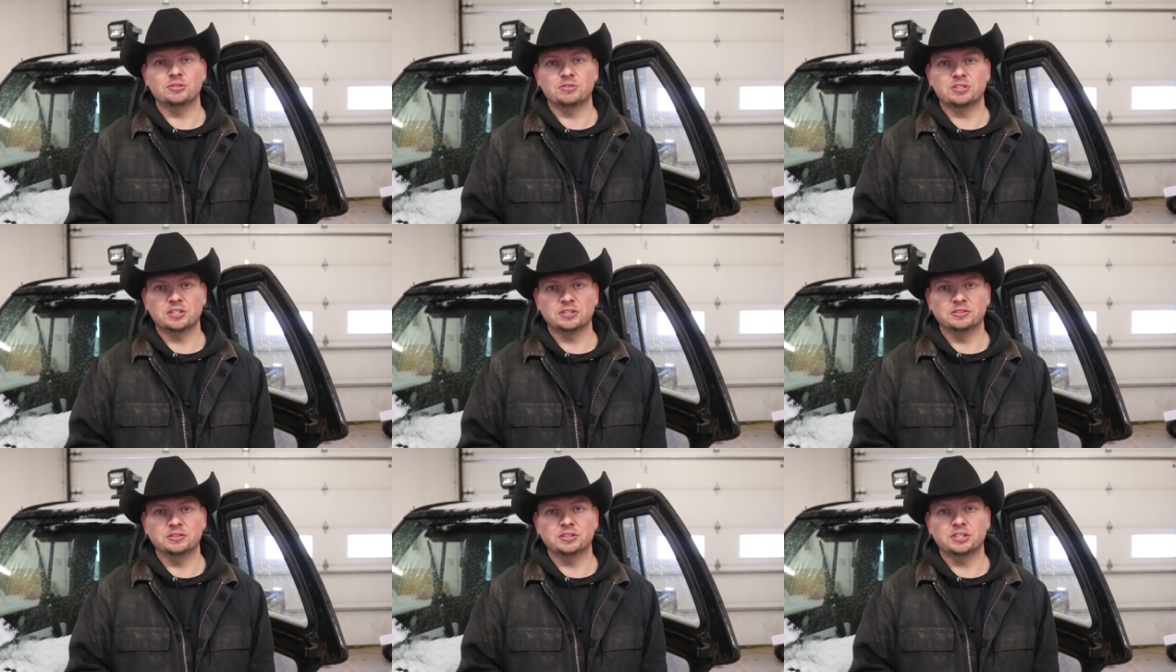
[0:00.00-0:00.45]

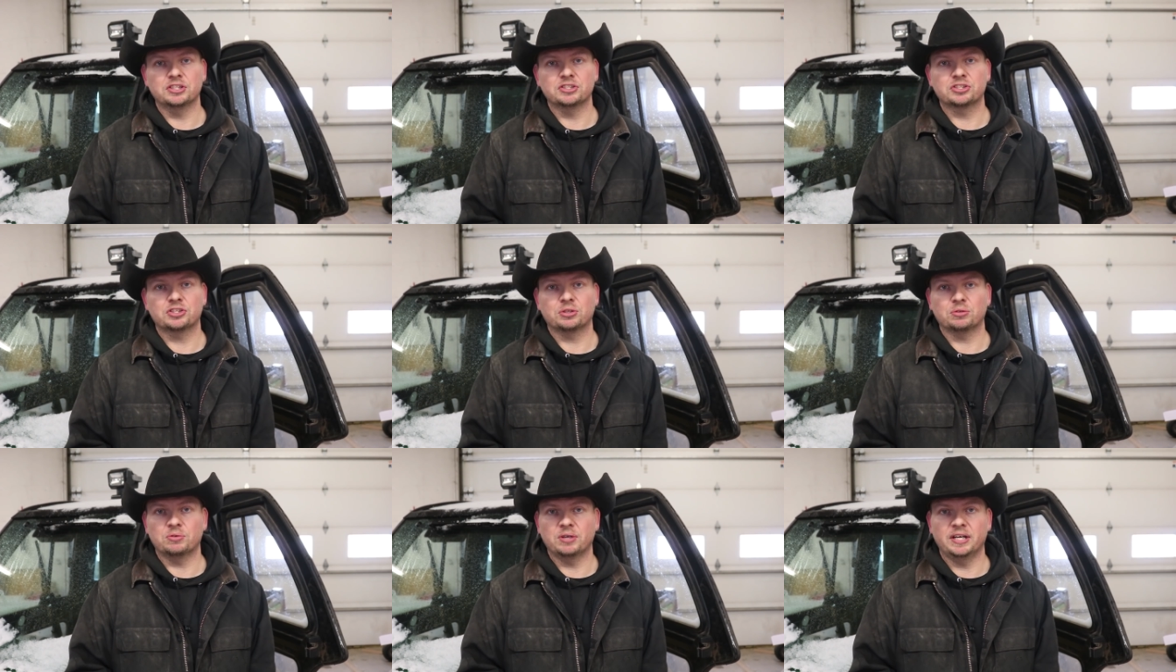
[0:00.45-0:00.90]
utilities,
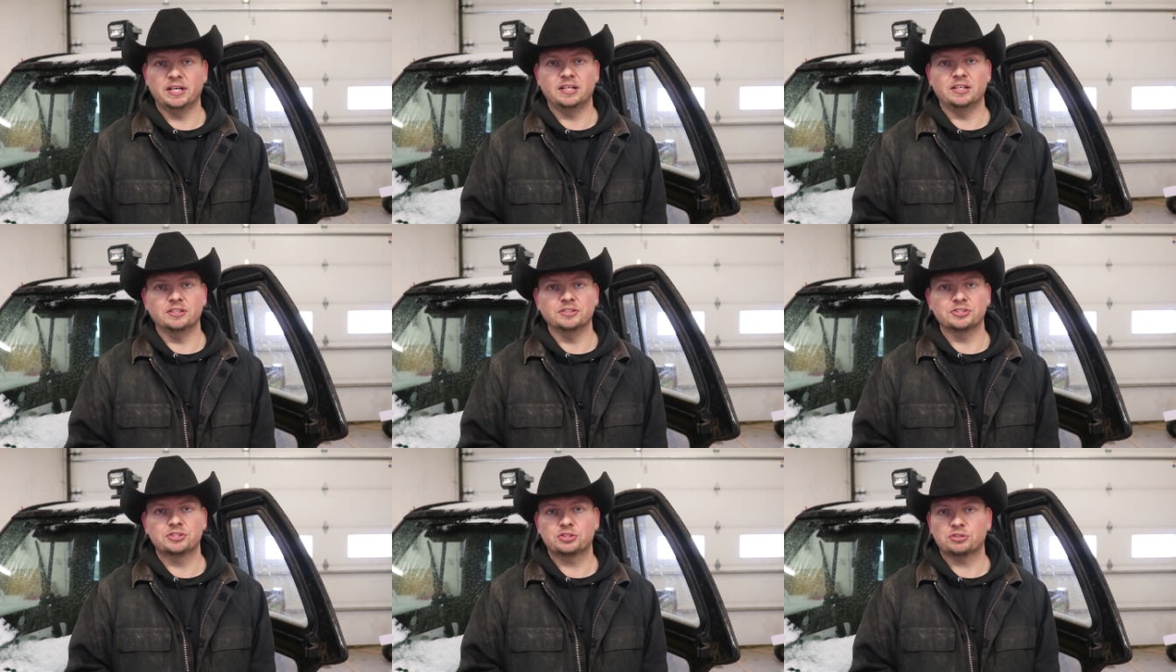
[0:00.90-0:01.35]

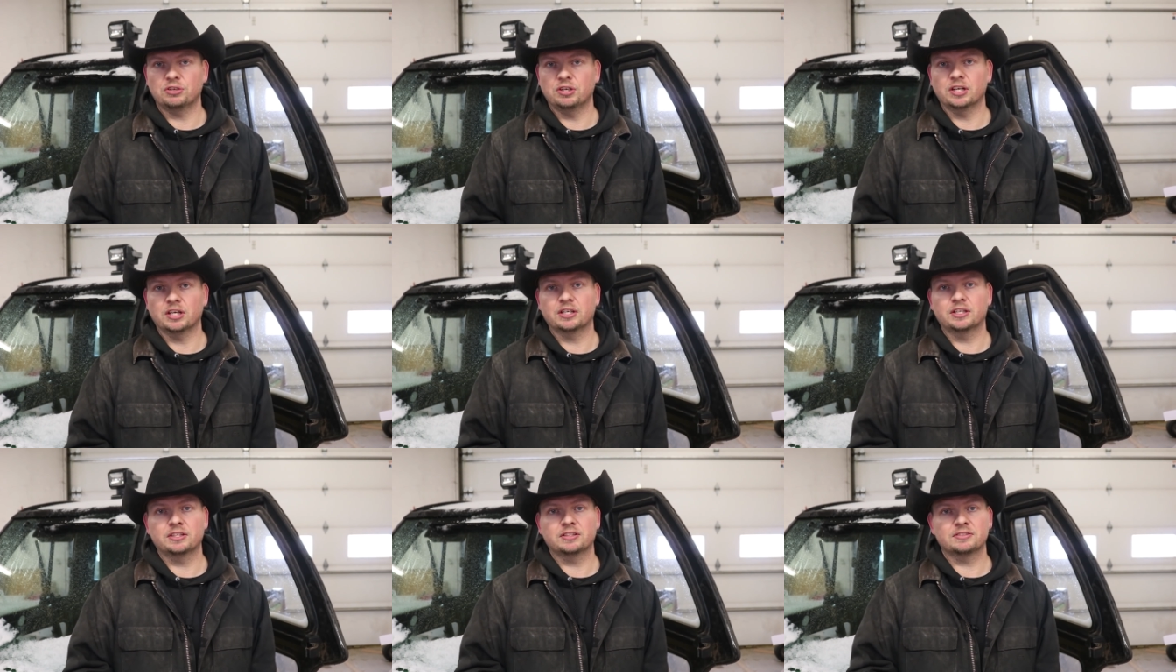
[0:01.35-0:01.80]
corrals,
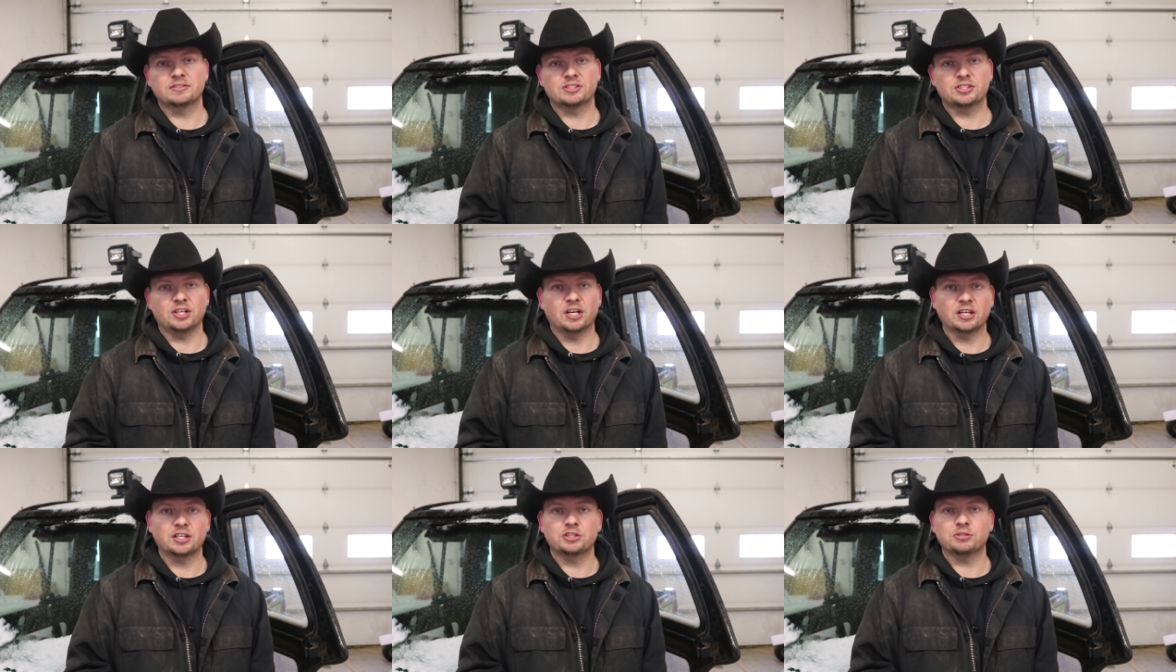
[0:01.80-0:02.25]
truck,
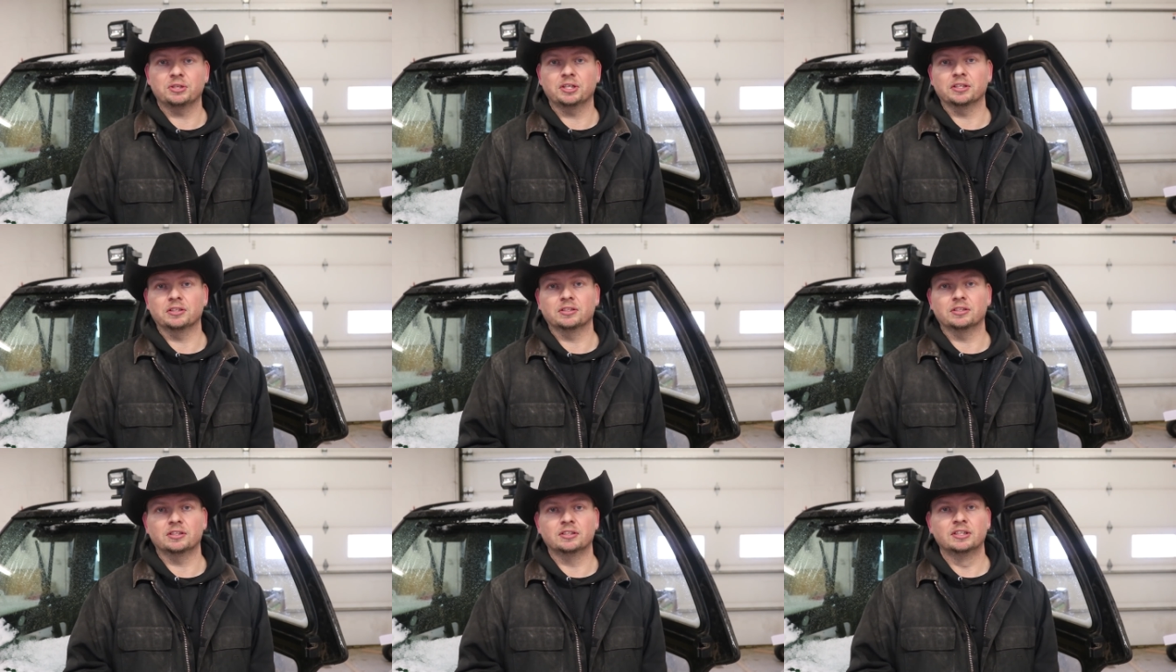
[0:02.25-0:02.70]
stock
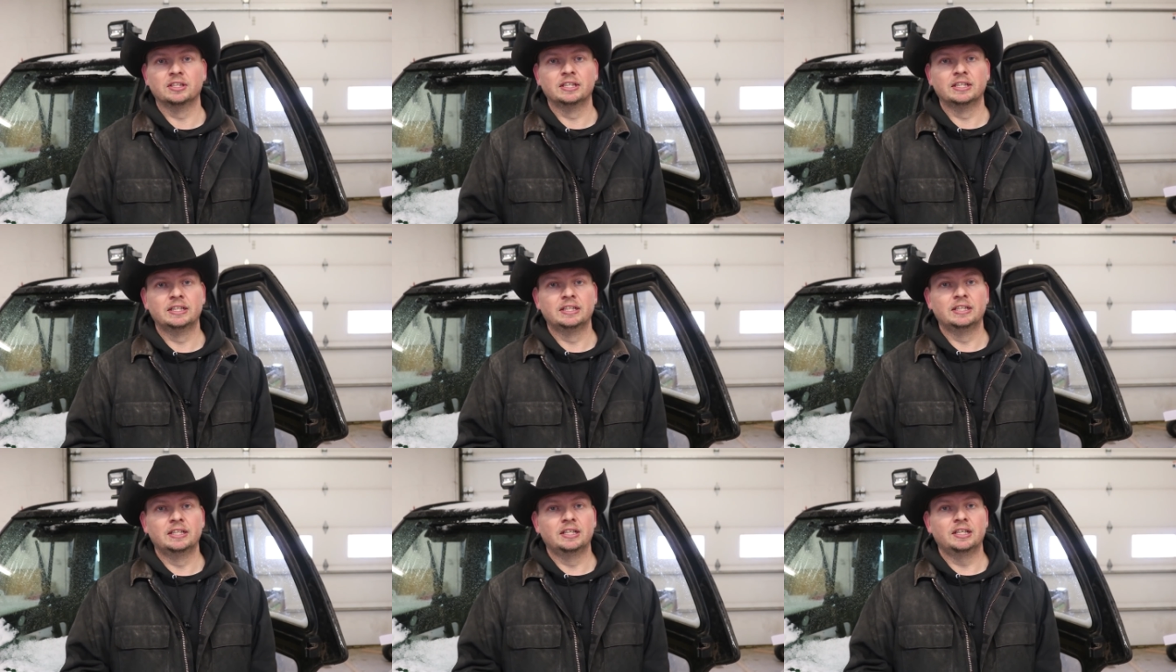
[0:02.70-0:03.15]
trailer,
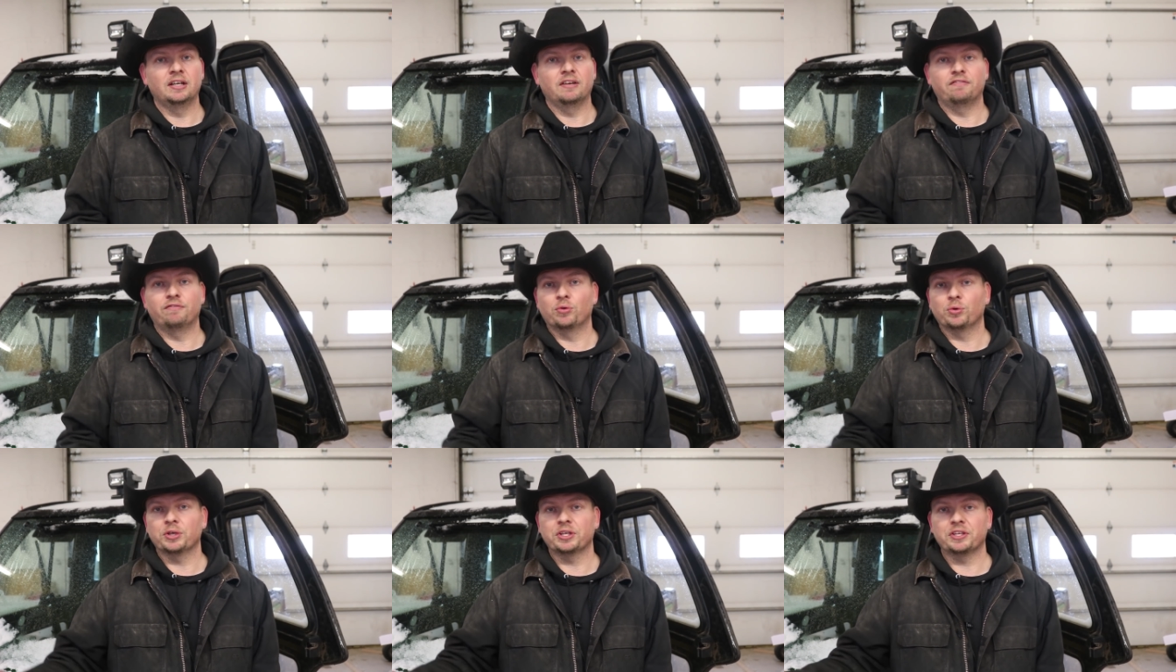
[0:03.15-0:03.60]
a
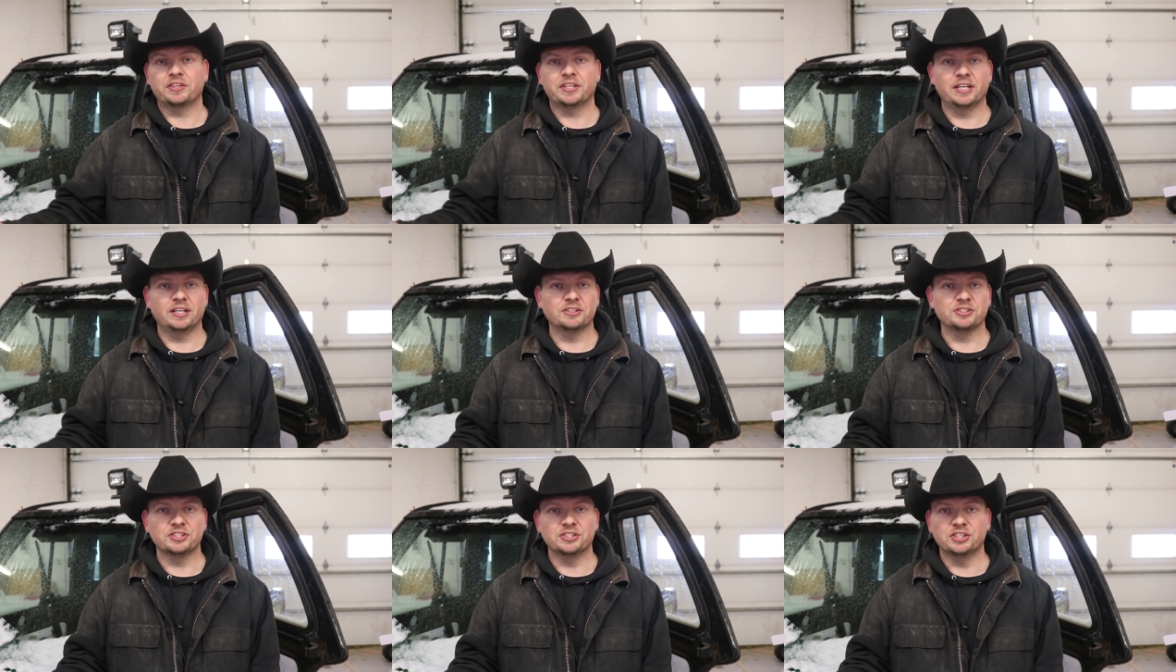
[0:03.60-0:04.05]

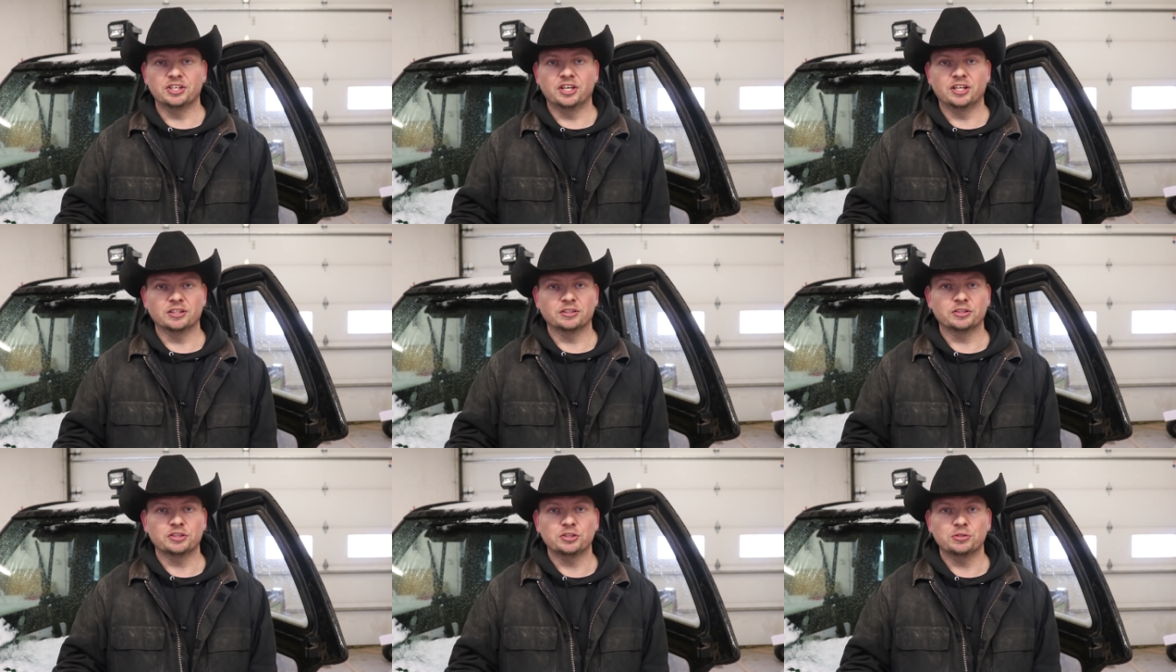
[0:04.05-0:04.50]

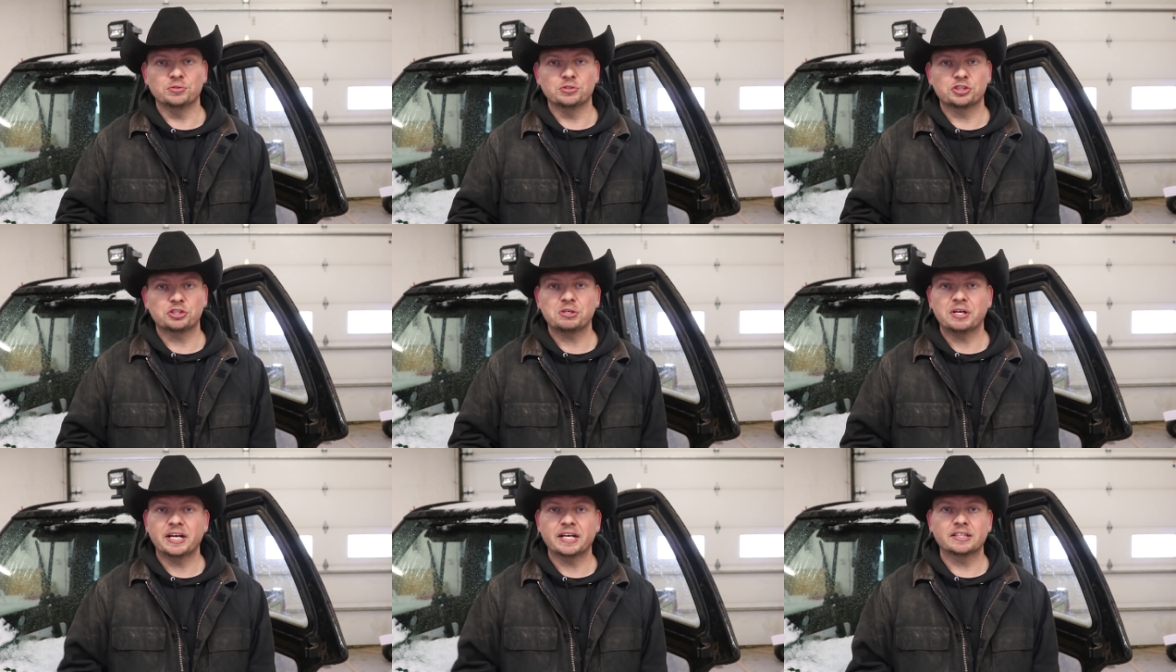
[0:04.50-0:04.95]
$40,000 used
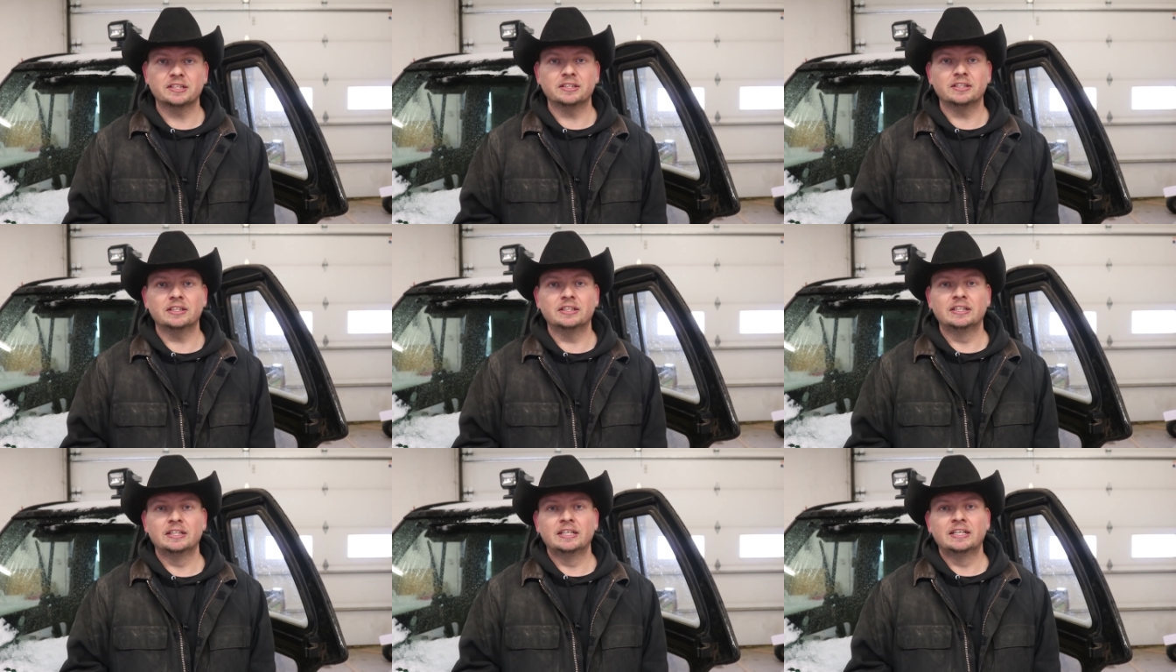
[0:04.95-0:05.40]

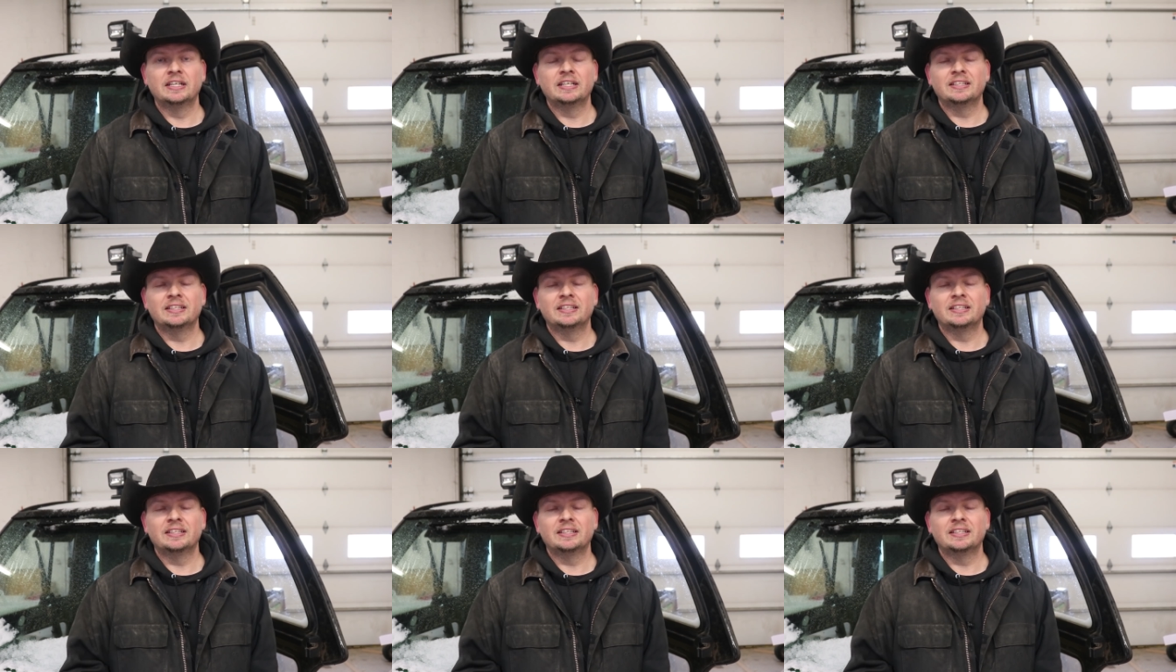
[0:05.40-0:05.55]
tractor.